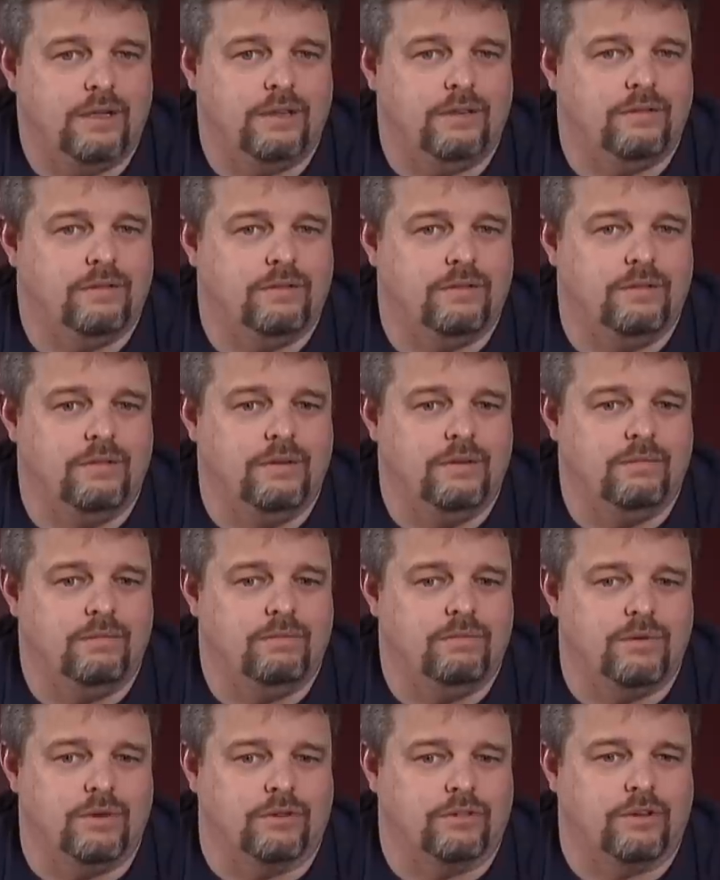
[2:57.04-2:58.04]
he
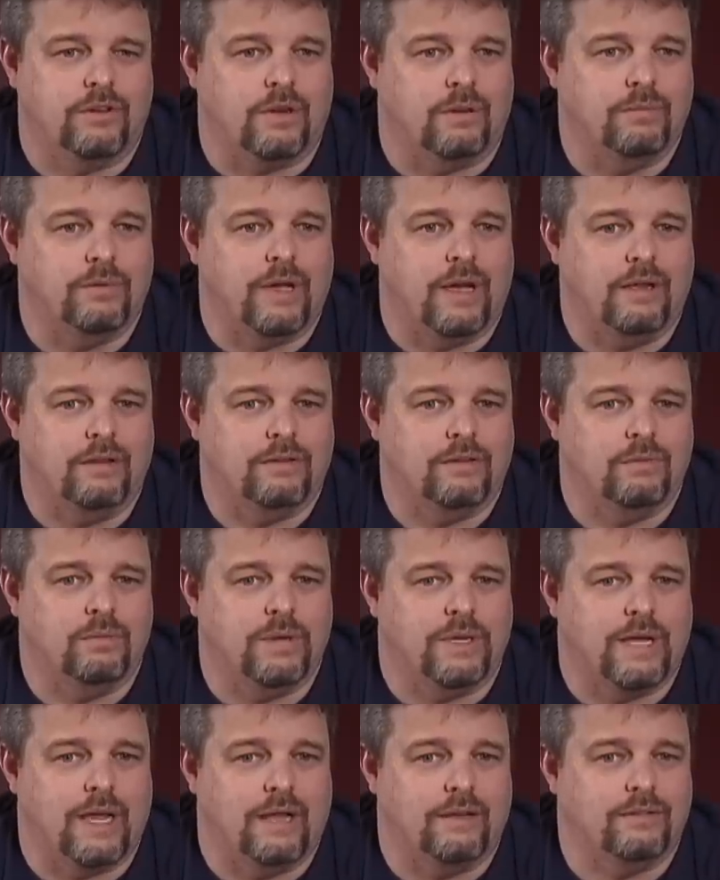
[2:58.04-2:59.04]
just comes out and says, we
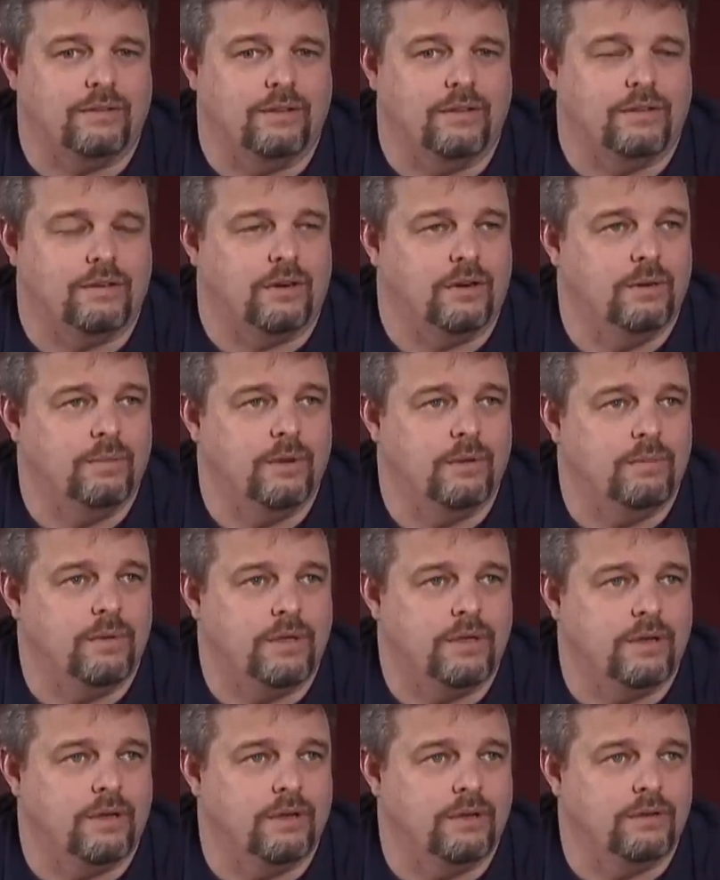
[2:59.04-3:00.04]
canceled the tournament
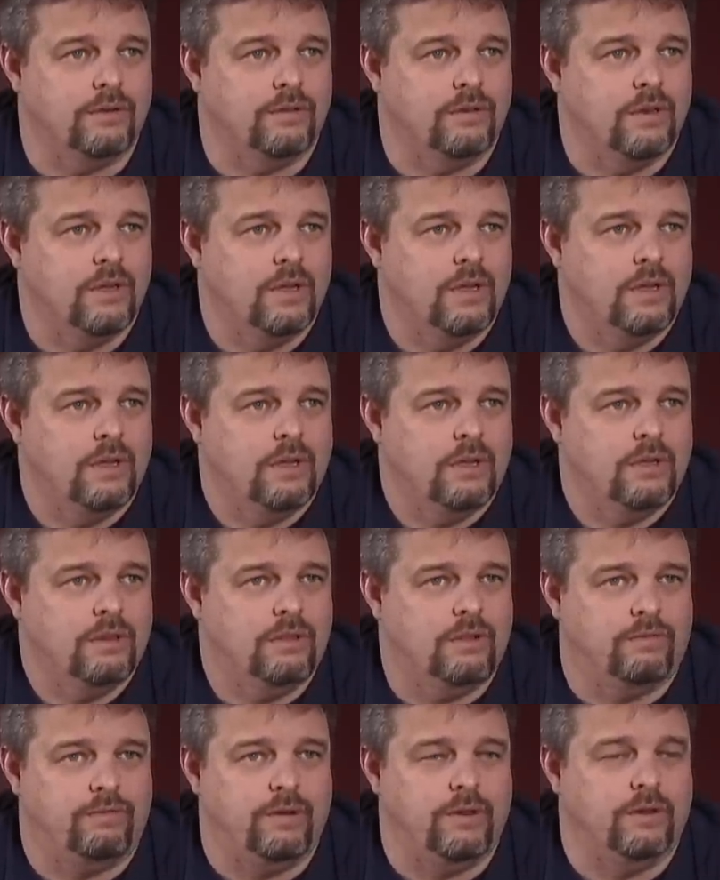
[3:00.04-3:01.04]
because
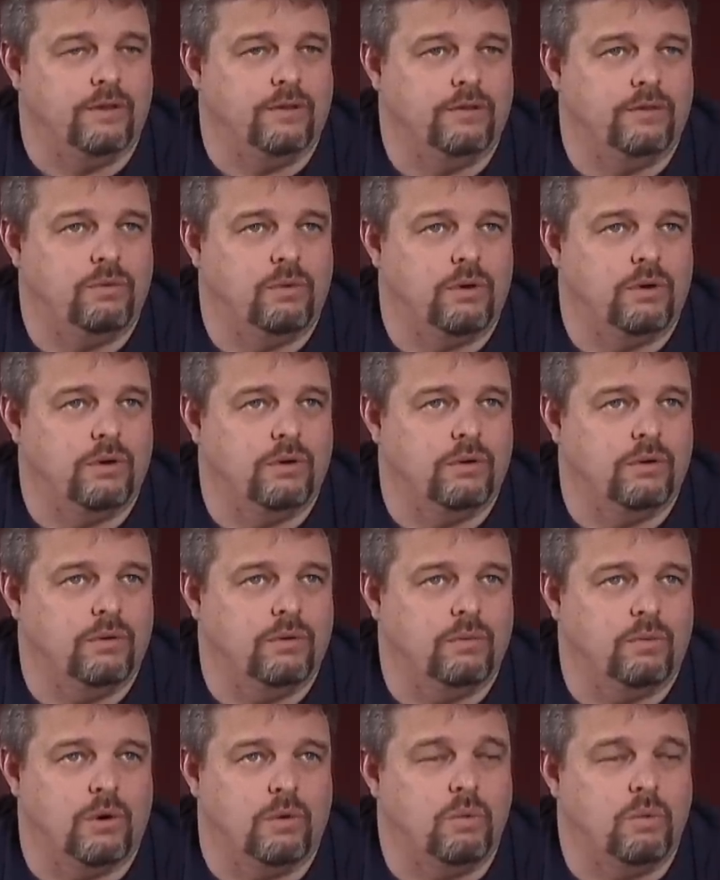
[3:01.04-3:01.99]
the fields weren't were